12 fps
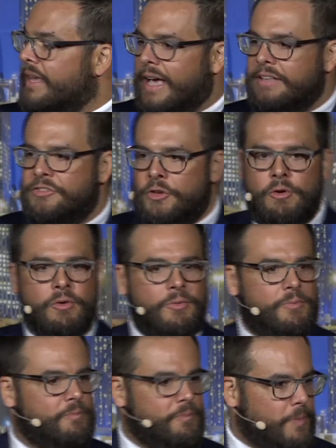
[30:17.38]
And so,
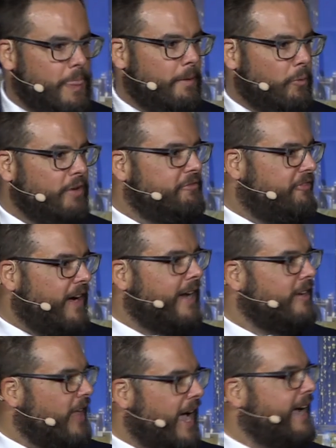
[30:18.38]
one
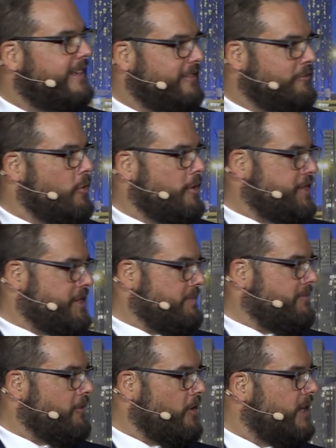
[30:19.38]
final act of worship
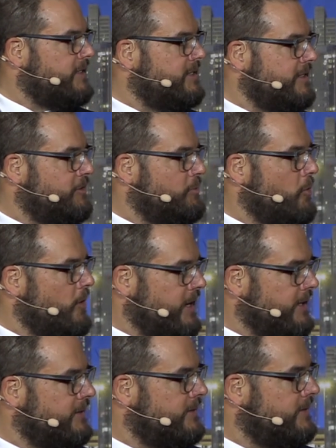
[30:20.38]
for us this morning